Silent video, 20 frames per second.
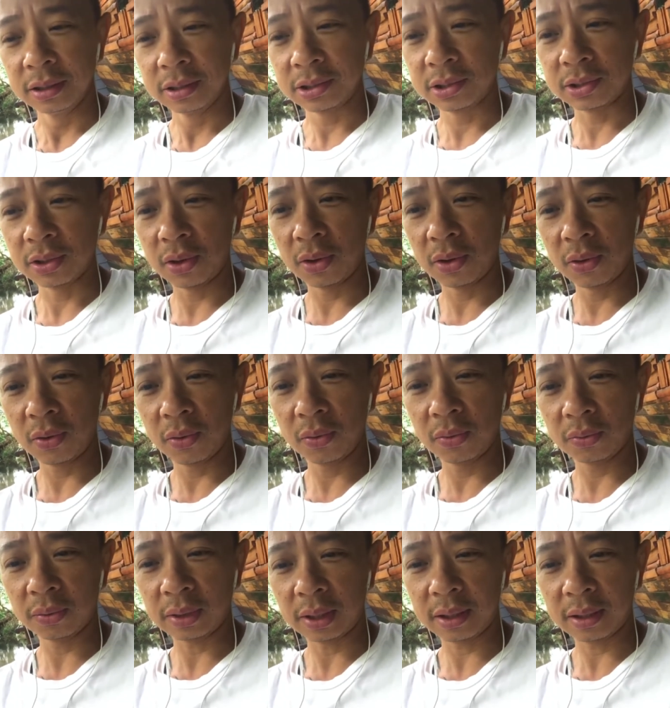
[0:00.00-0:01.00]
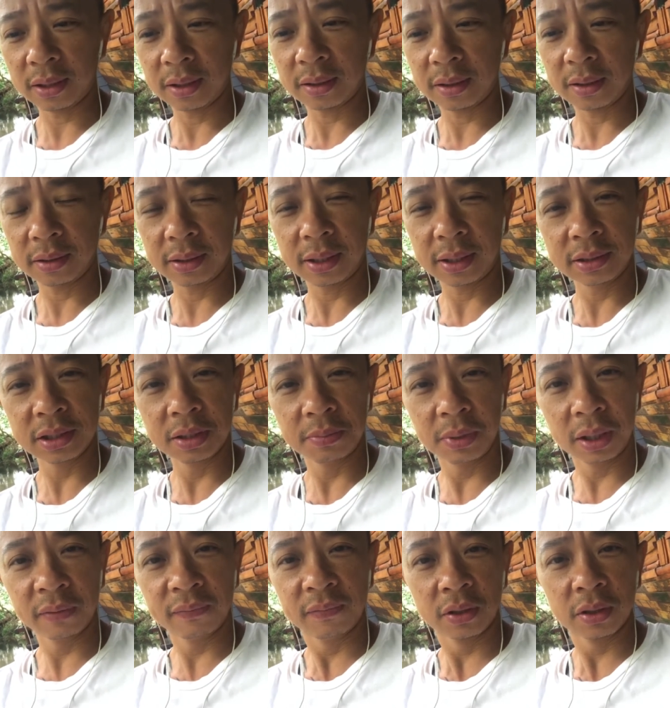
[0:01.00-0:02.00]
So uh, that's a
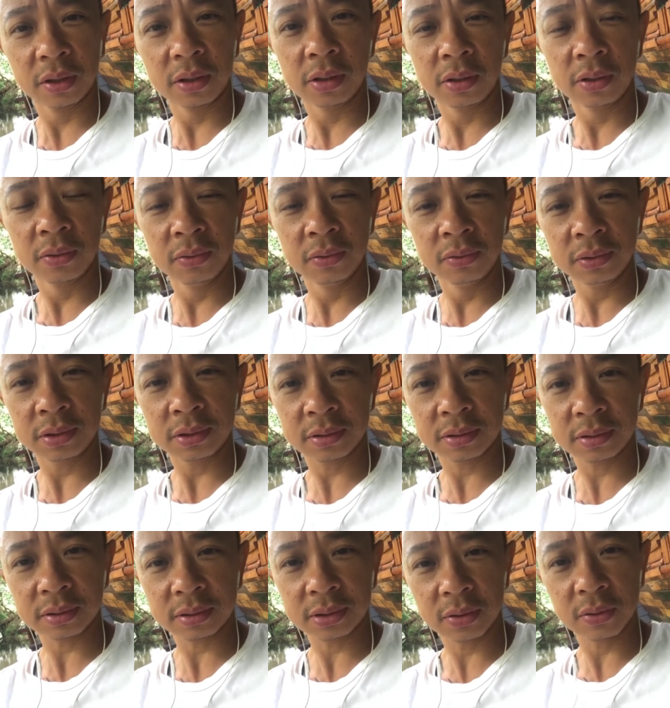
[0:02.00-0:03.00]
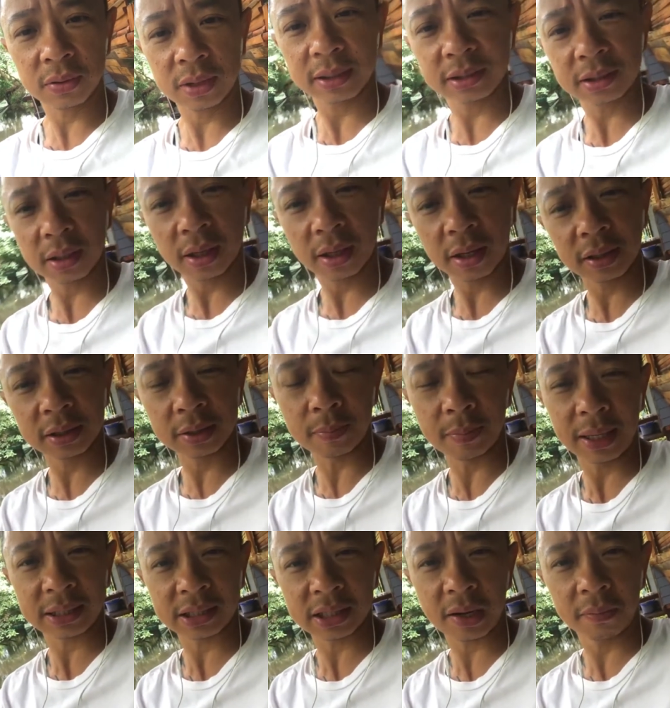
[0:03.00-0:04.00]
bit of a good news. So that's a lot of
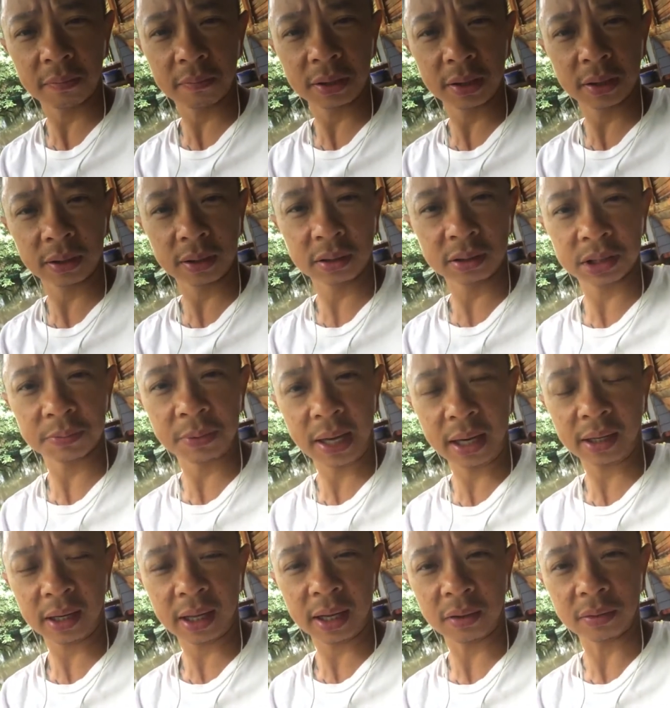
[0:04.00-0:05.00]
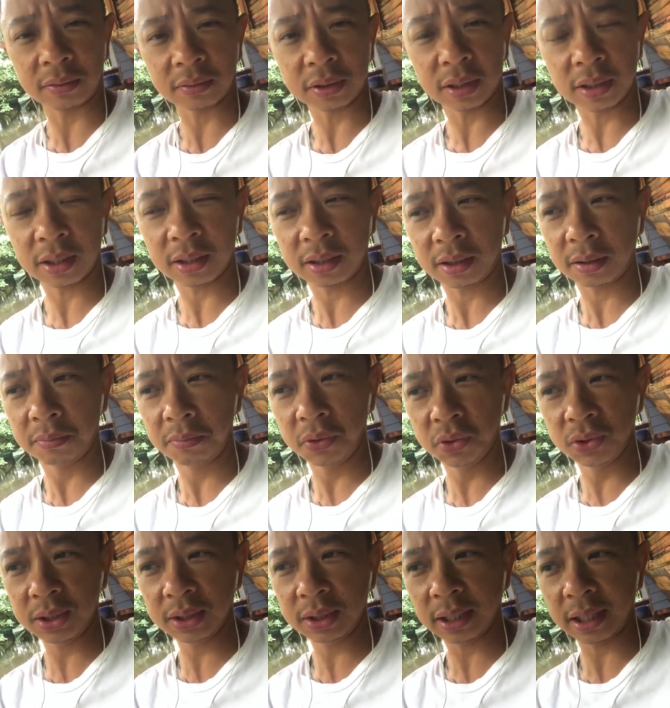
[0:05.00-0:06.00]
my time being spent now. Uh,
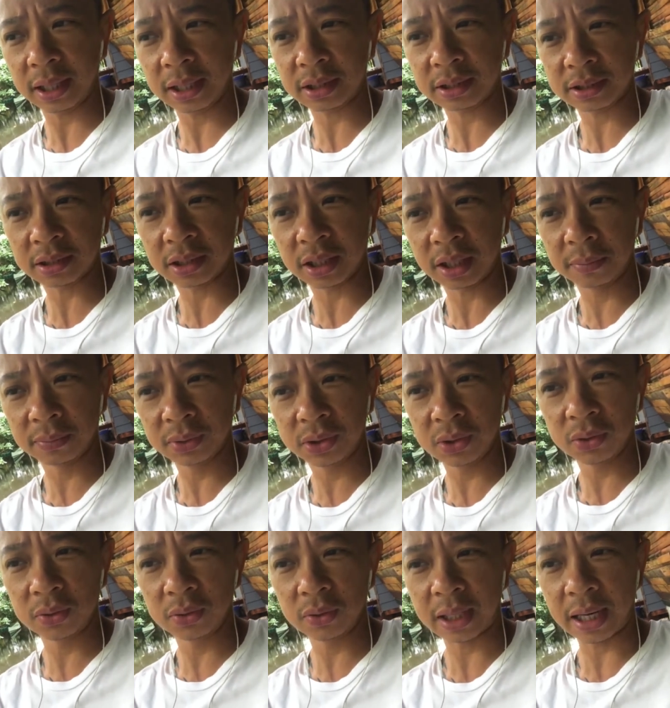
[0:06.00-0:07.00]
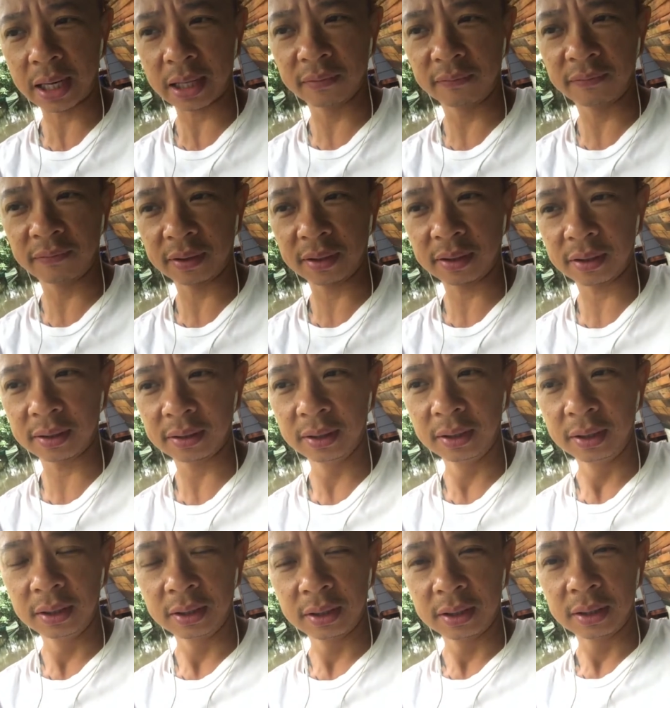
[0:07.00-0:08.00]
music has come to kind of a,
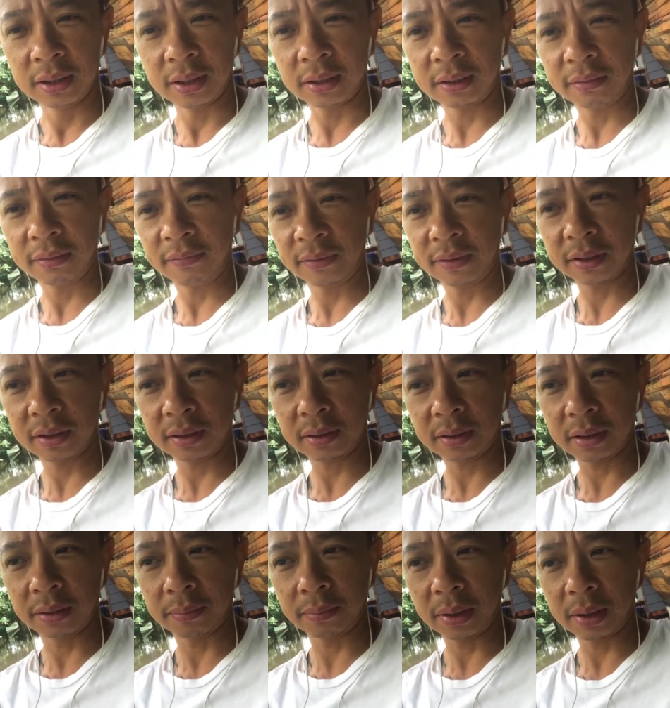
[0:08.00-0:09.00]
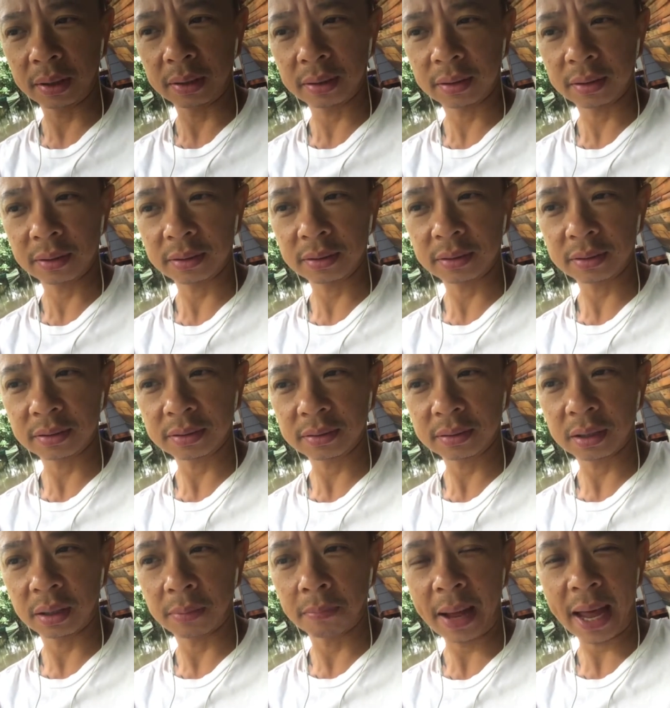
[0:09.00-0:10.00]
of a, a,
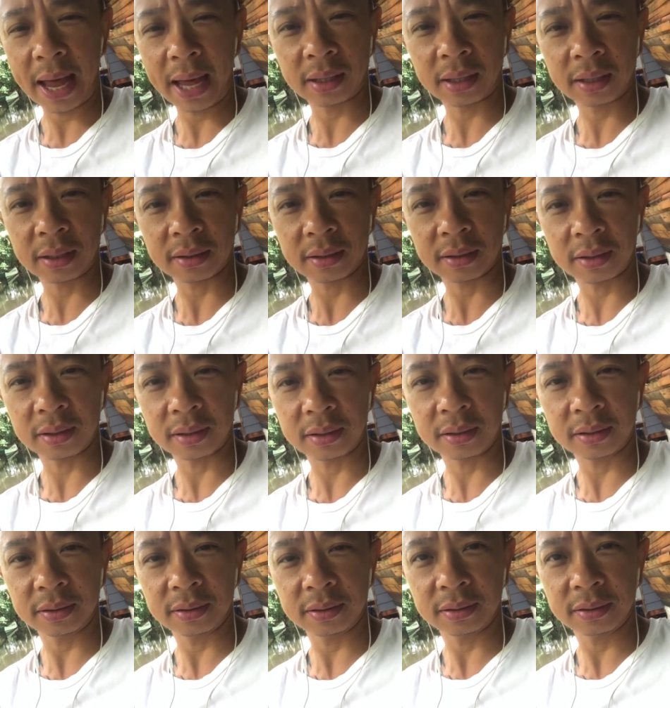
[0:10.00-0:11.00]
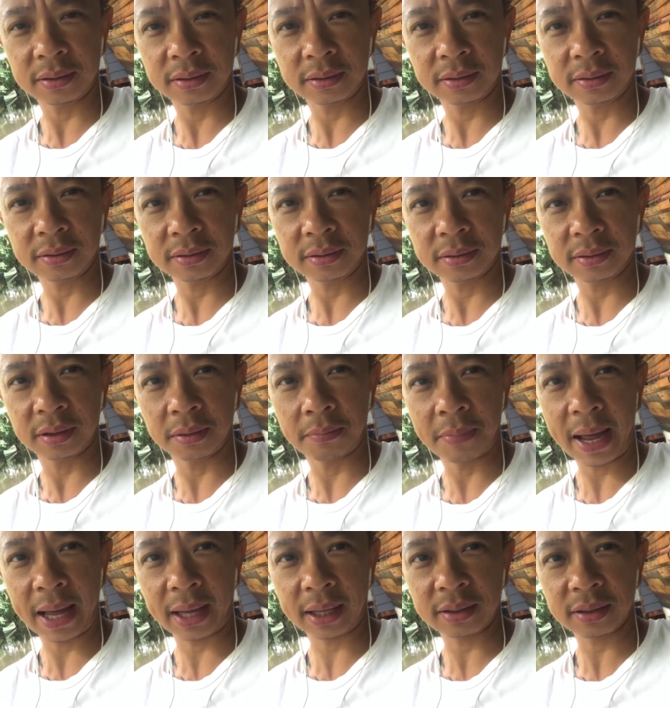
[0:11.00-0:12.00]
a back, uh, a
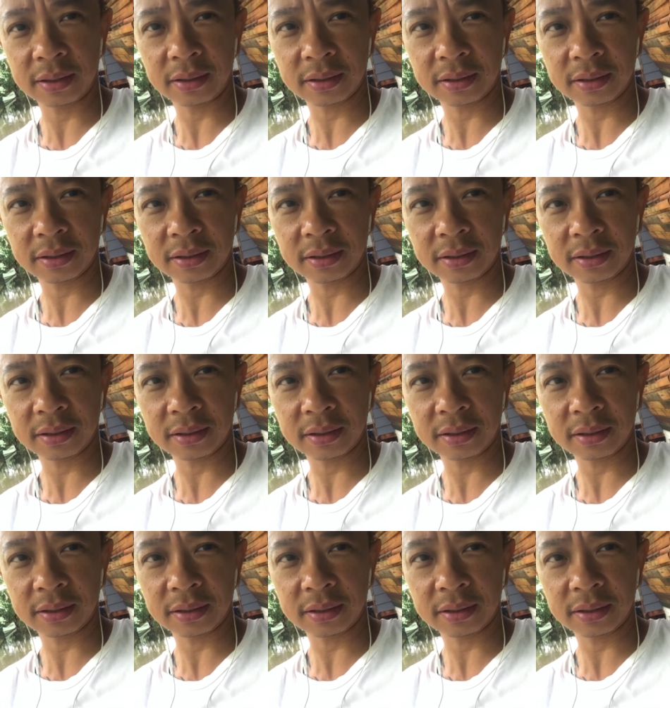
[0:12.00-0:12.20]
back,